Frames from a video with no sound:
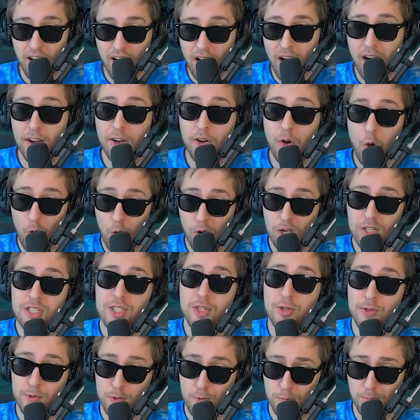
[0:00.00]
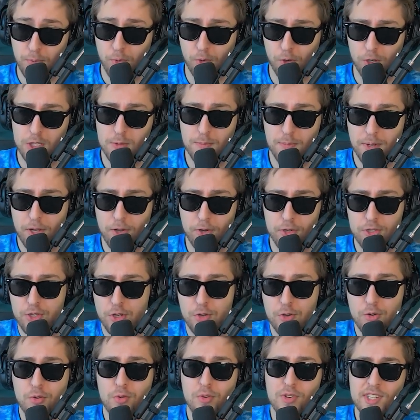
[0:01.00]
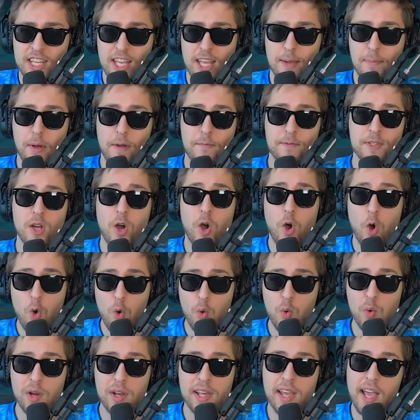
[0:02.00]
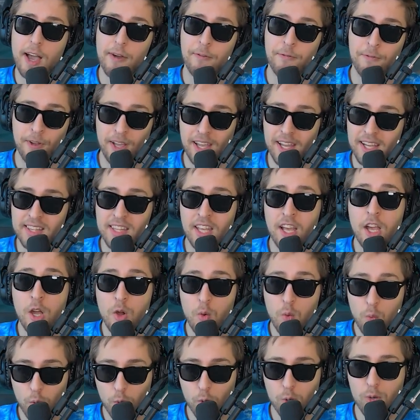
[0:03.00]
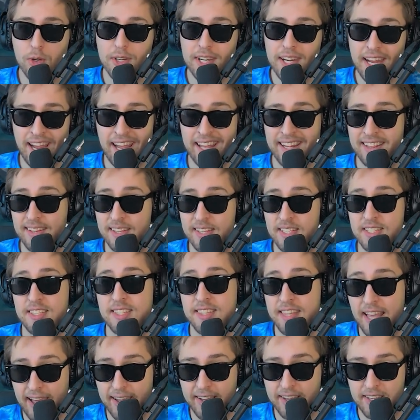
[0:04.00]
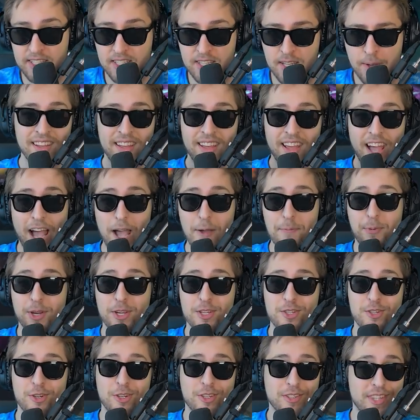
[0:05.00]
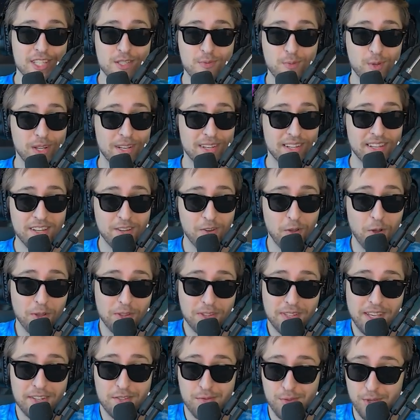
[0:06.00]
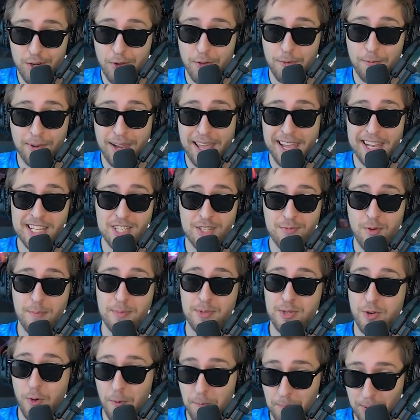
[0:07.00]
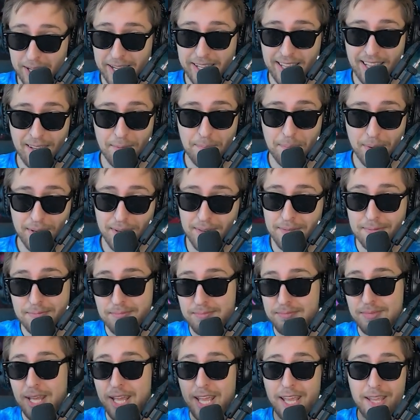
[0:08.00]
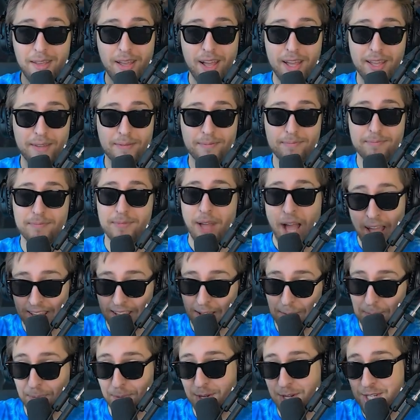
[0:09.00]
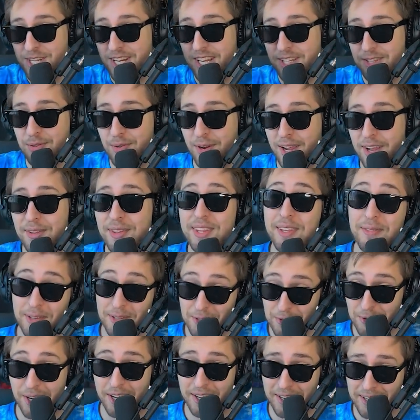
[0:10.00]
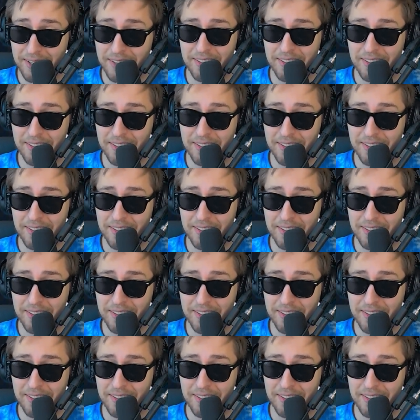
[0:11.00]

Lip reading: are also supports, because the new debuffs only affect World Atlas stacks. I'm pretty sure this will not get rid of lane swaps completely, but hey, I appreciate Riot even trying.